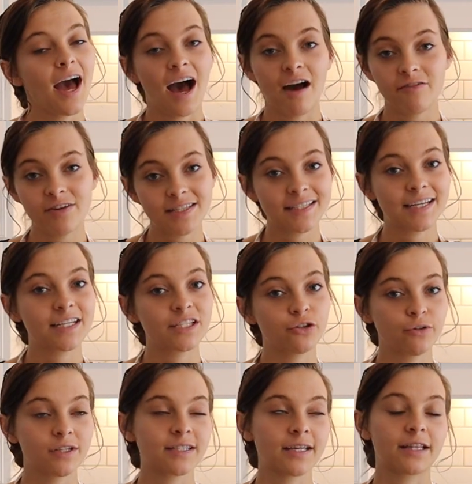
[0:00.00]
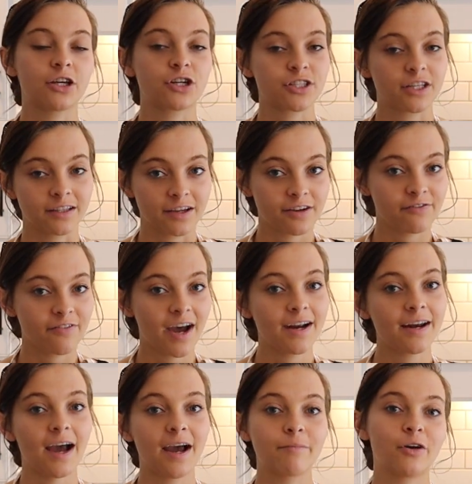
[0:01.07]
obviously as soon as like they're
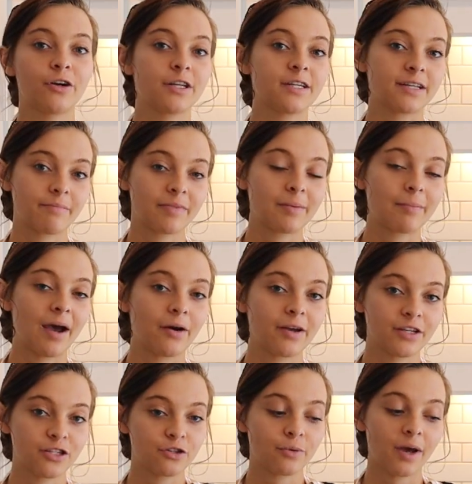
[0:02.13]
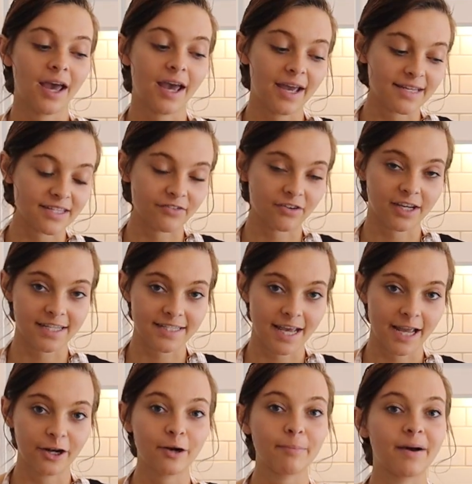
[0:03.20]
solidified, I'm going to dump them out into a different
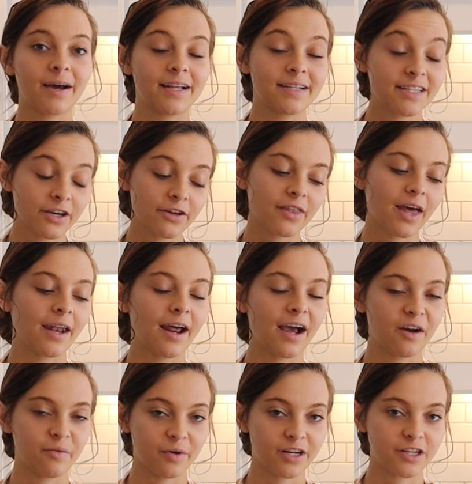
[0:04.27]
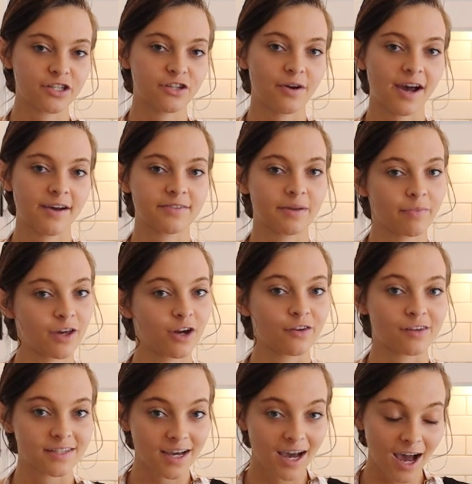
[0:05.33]
container. But until then, I want to have something
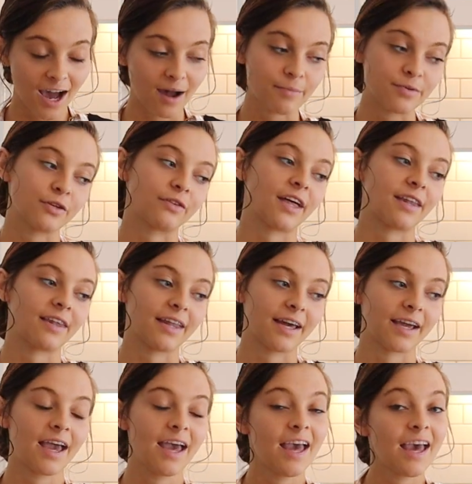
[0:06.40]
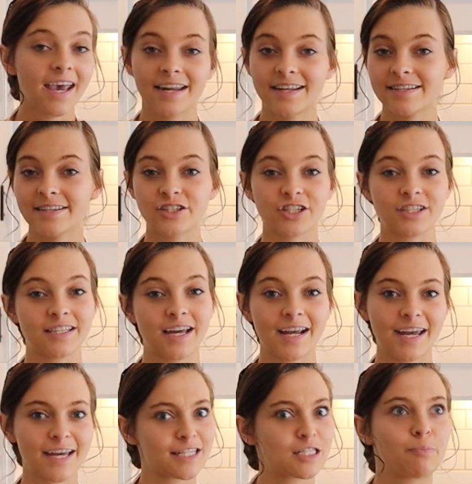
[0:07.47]
on the top so that like it isn't just like
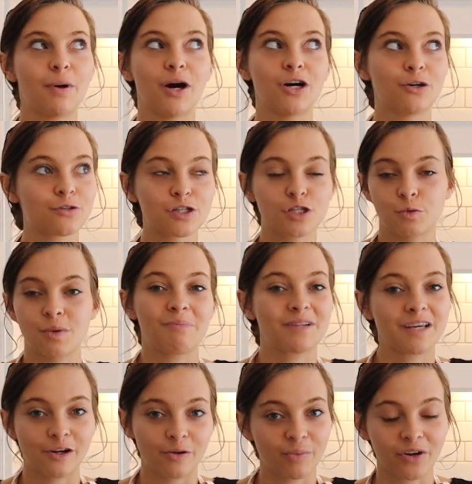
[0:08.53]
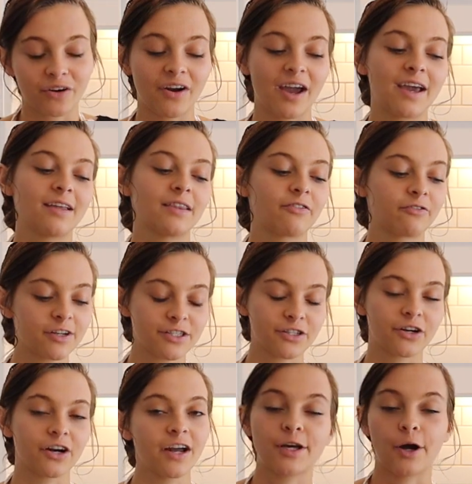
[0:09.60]
exposed sweet potato puree in the
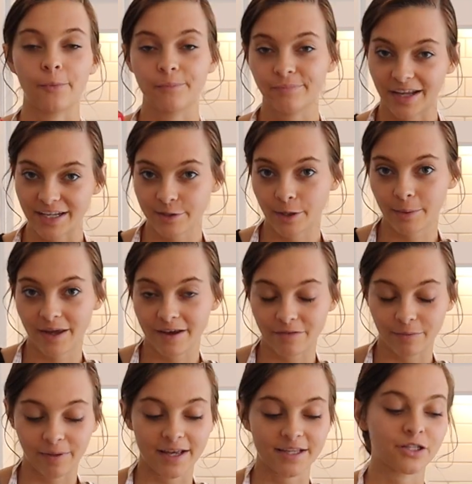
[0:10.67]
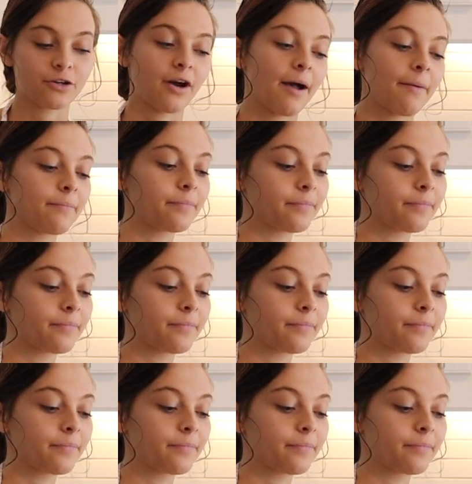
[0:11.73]
freezer. So that's why we have plastic wrap.